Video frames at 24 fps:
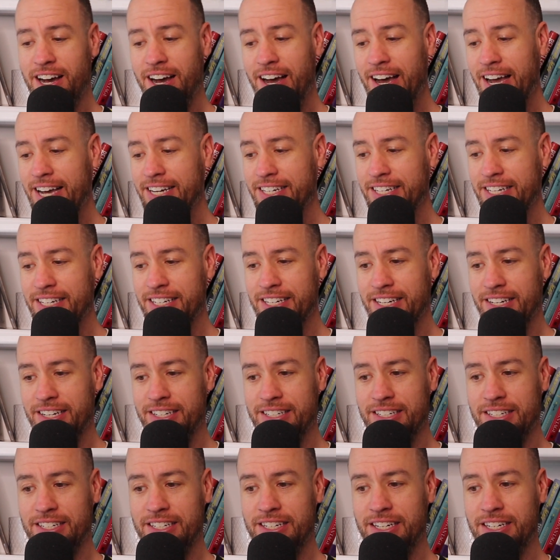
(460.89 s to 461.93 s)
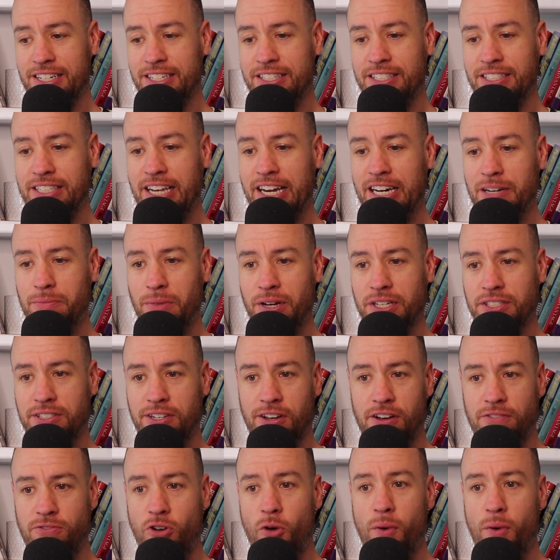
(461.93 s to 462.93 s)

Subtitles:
I didn't say to myself,